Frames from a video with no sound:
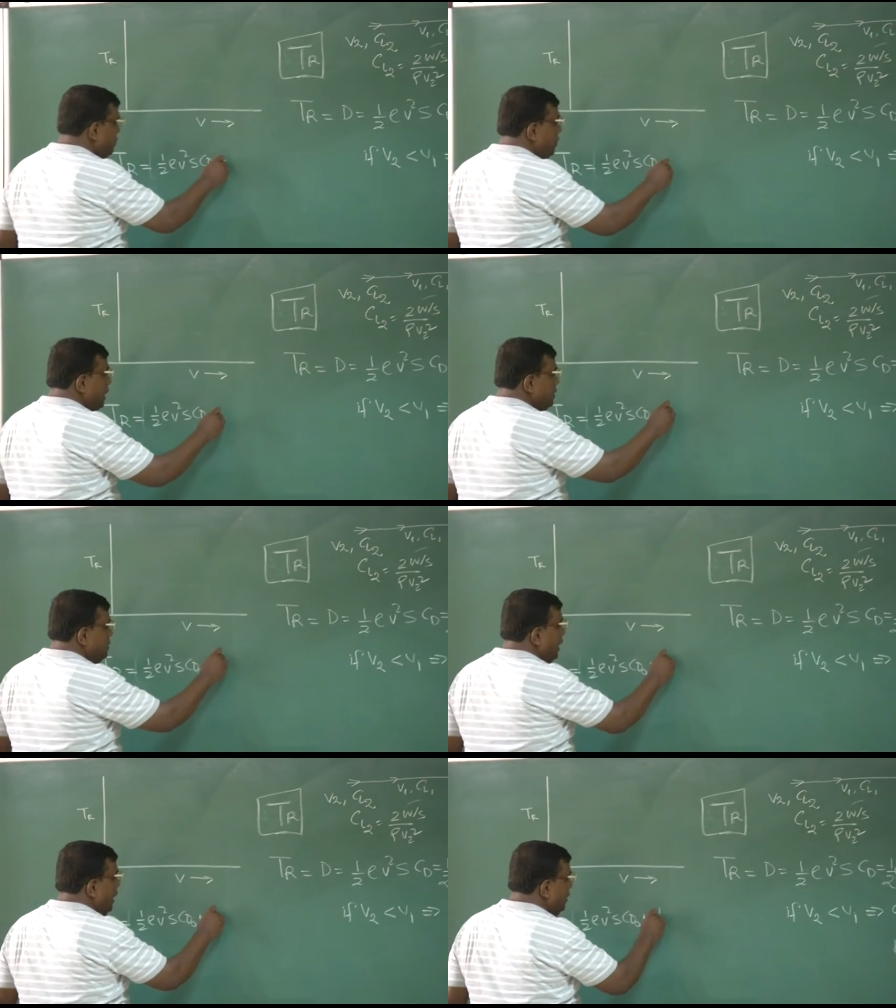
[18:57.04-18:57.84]
plus
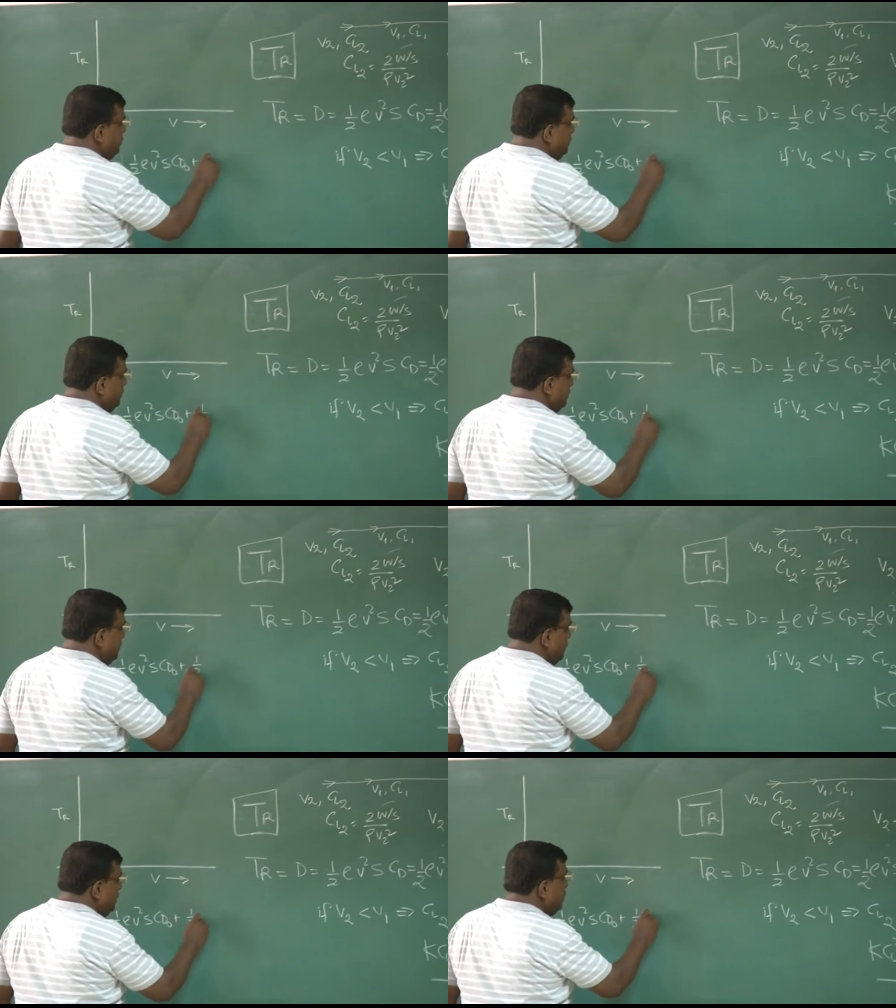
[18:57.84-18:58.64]
half
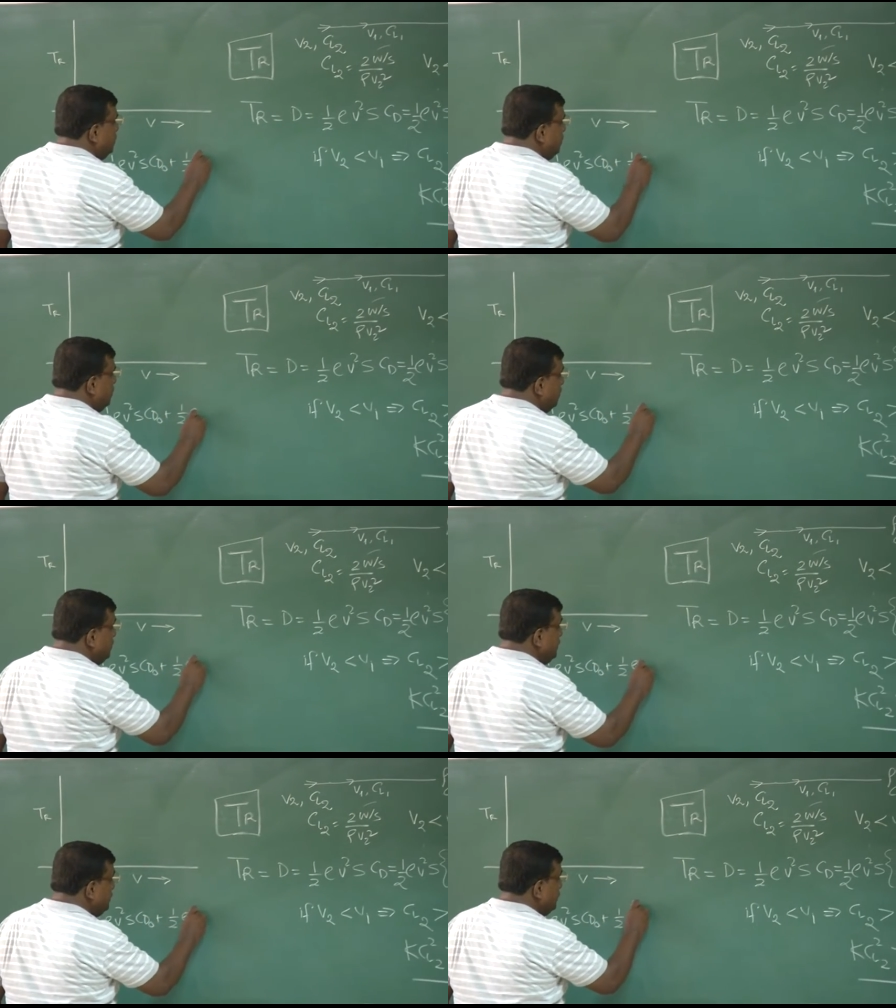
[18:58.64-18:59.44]
rho
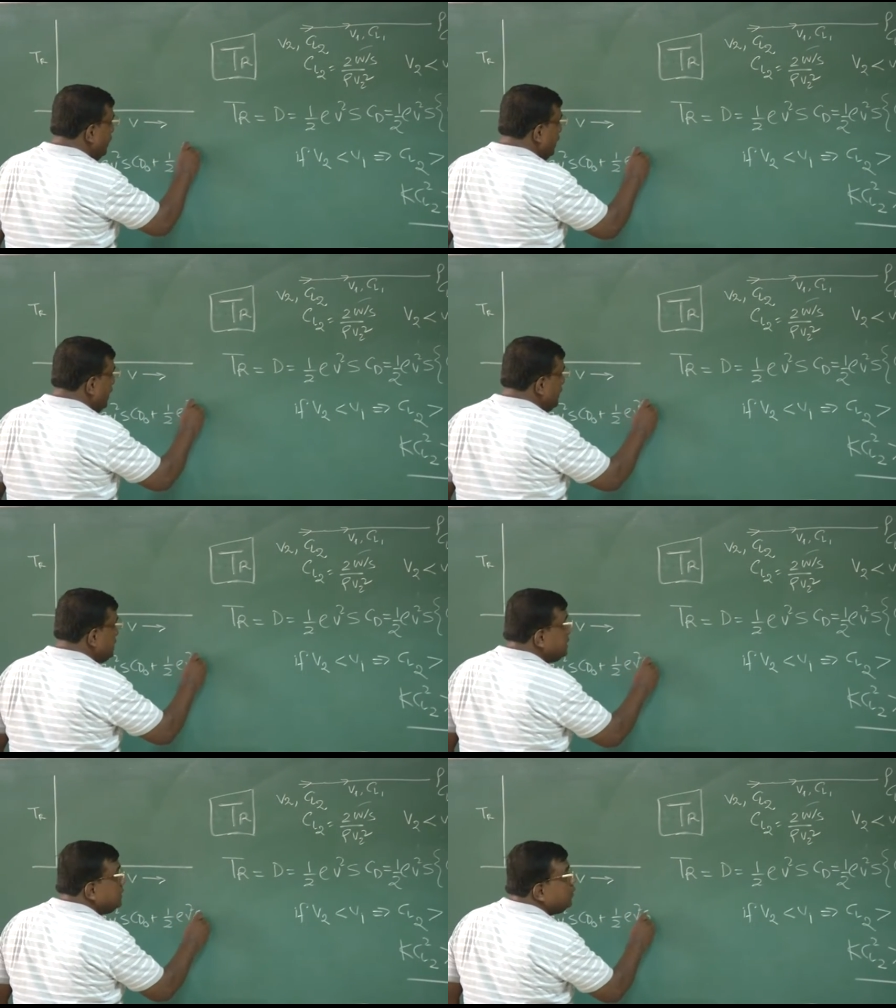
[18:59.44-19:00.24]
V square
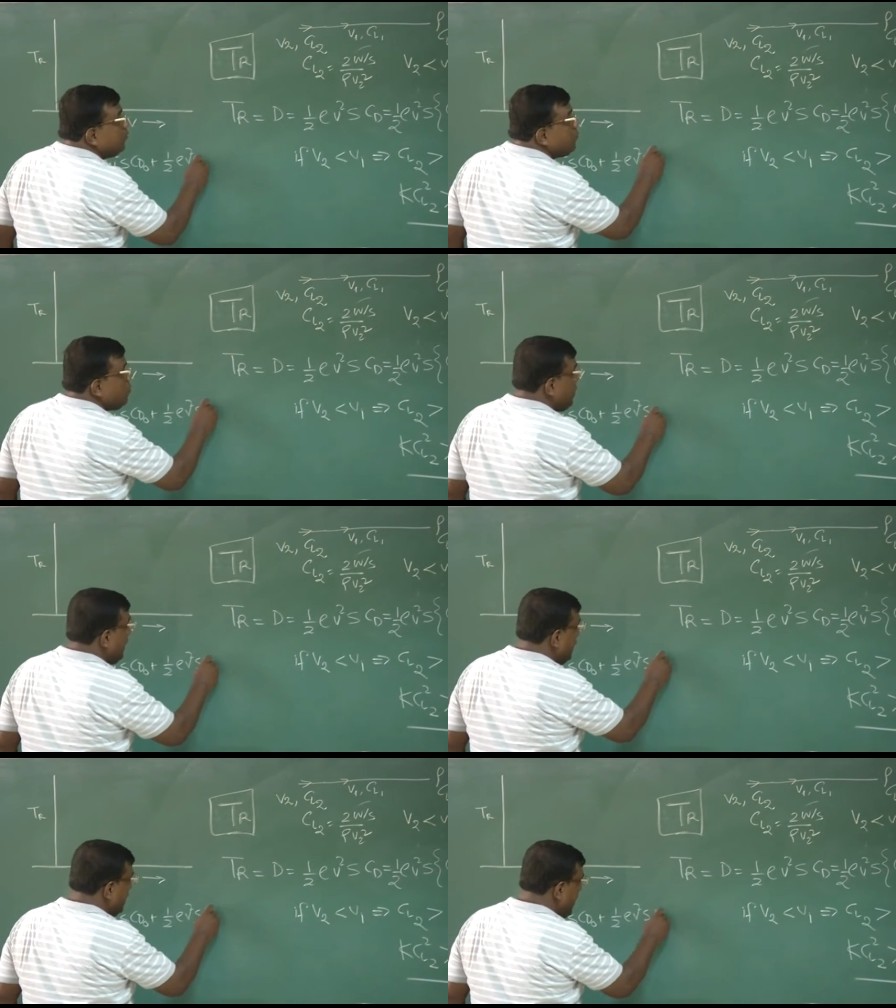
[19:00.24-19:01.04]
S
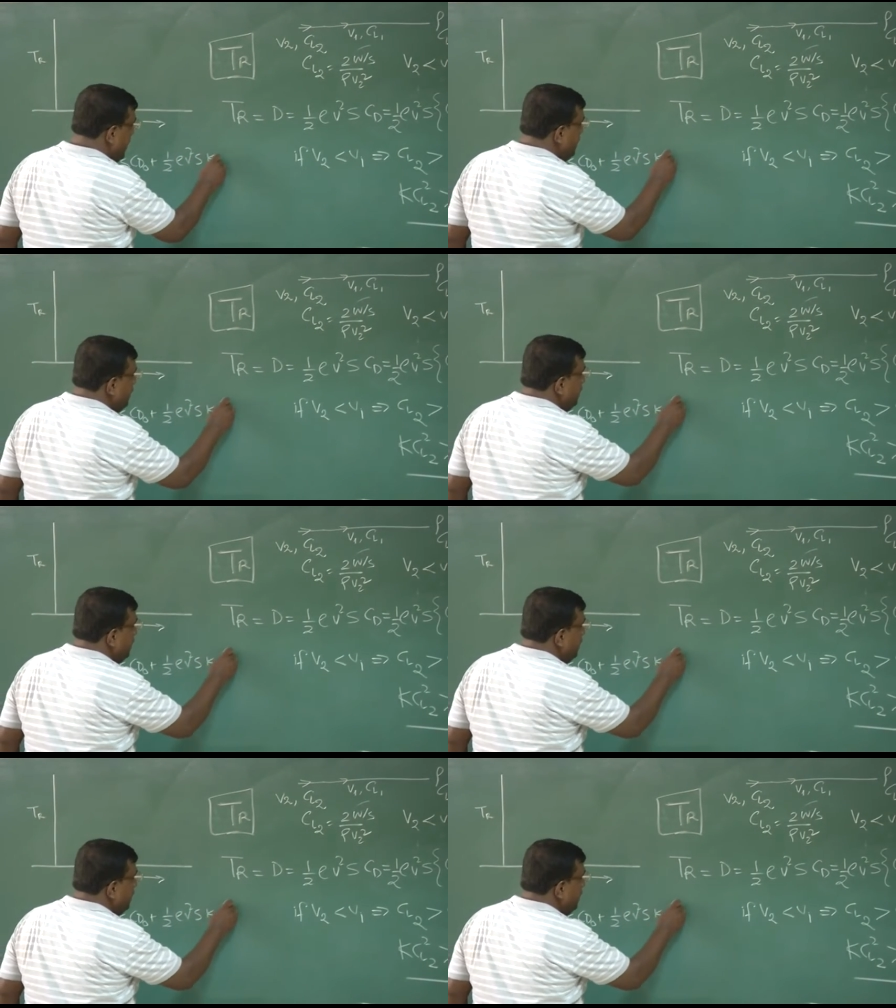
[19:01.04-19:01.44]
K